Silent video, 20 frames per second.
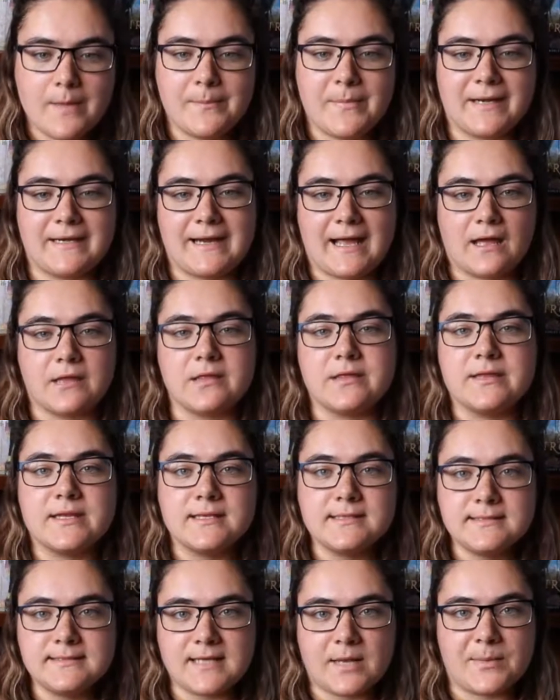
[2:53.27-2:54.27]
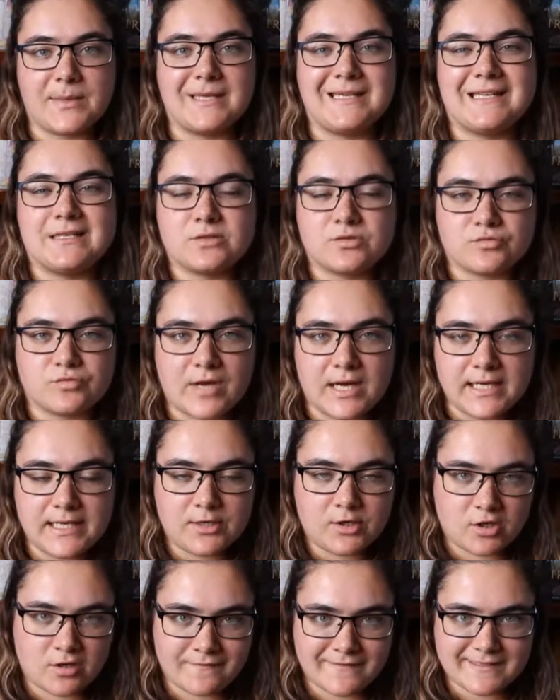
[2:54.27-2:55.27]
but now this summer he's really
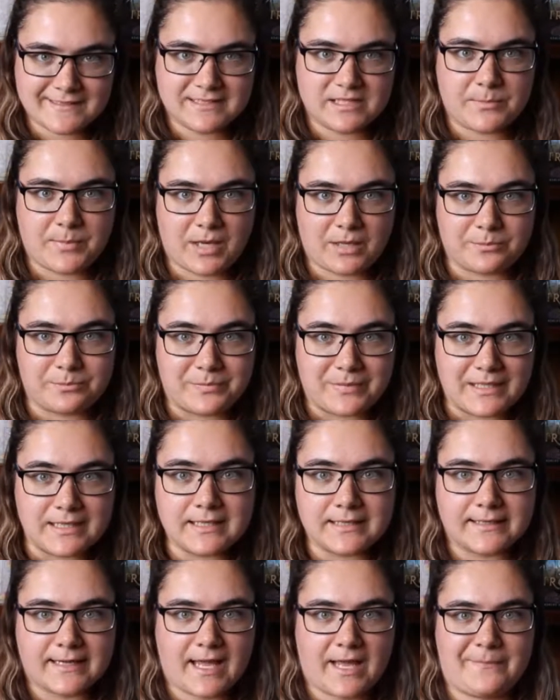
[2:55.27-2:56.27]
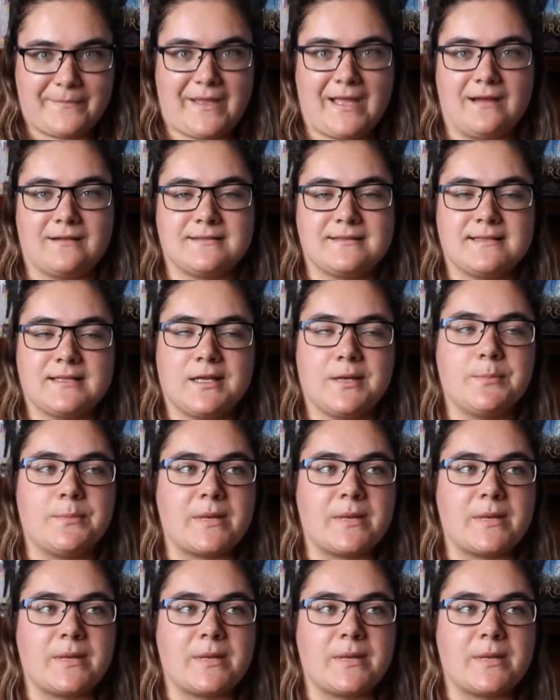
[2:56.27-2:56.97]
nervous about being a camp counselor